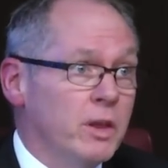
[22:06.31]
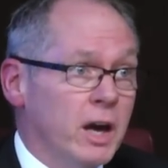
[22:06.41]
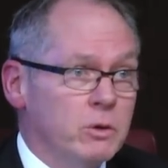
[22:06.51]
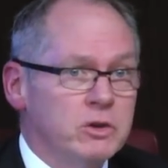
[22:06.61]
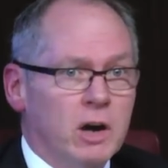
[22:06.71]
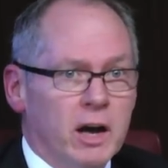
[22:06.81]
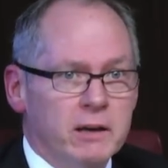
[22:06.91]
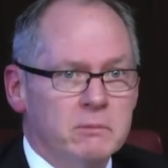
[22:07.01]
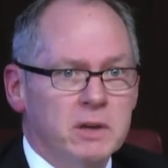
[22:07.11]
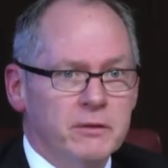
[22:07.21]
they will try
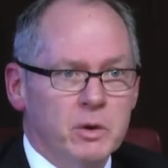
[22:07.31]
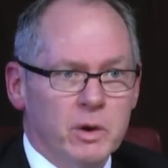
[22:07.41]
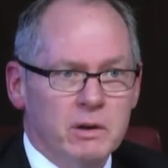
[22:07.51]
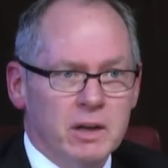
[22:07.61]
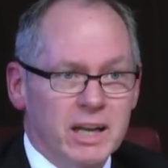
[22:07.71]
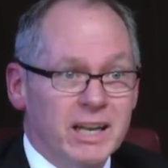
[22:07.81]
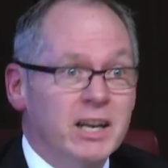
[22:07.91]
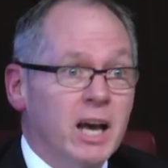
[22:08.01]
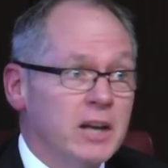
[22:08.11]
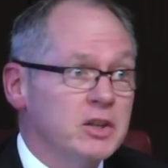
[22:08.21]
and give you an
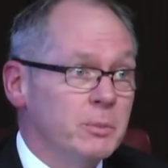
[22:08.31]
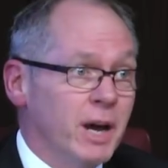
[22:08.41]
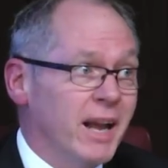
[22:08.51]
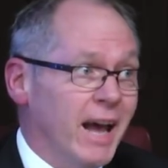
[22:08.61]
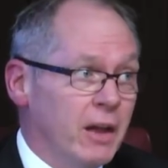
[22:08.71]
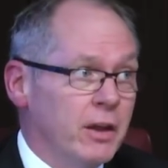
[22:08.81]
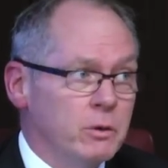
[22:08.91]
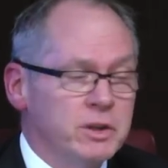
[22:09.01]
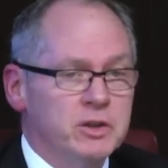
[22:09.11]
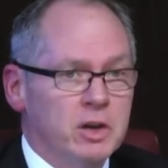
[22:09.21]
indication about how they will
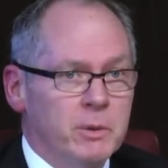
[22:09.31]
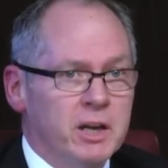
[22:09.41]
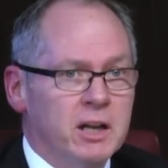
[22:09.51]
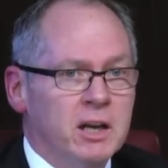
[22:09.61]
determine it.